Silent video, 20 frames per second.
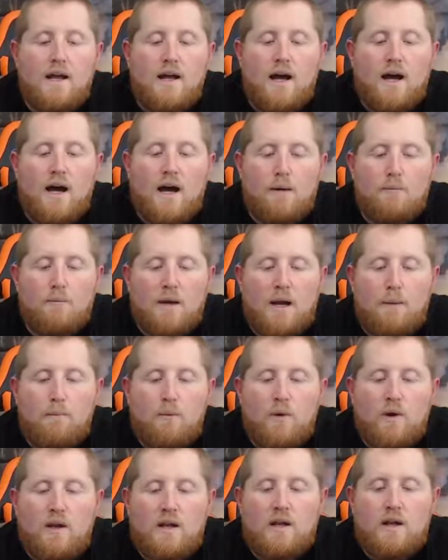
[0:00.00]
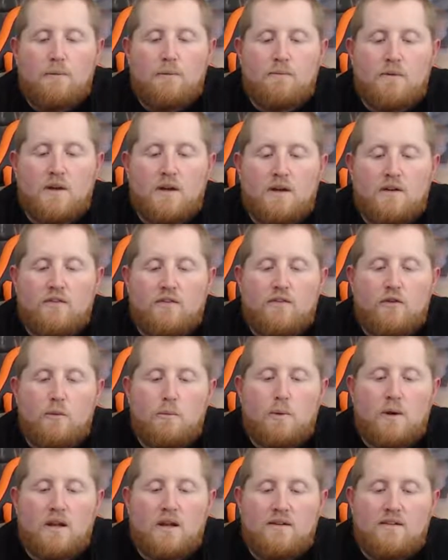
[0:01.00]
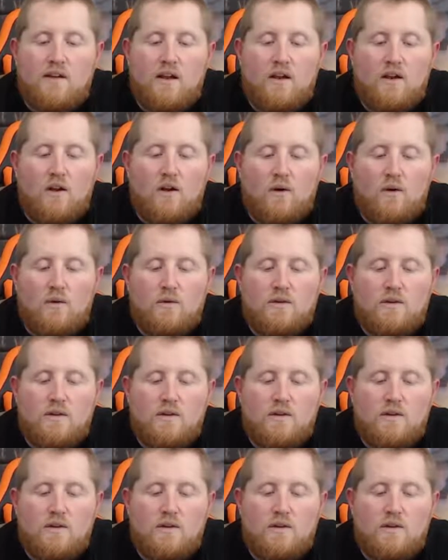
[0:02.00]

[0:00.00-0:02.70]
But I printed up the Super Nintendo.